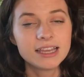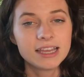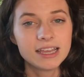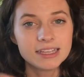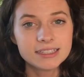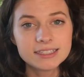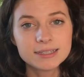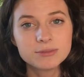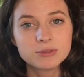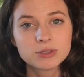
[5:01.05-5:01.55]

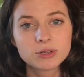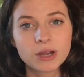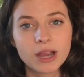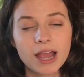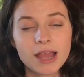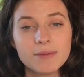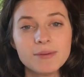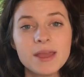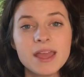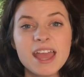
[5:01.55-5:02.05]
hit
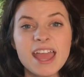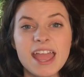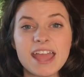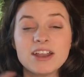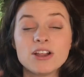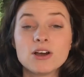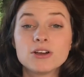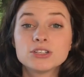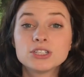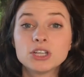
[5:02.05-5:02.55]
subscribe.
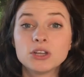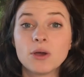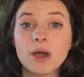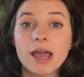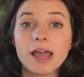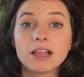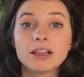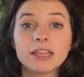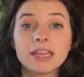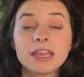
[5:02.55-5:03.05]
And also,
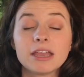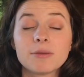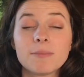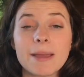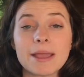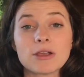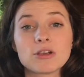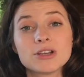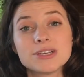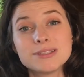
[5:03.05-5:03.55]
I'll link
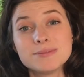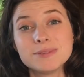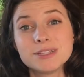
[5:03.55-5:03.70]
my Christmas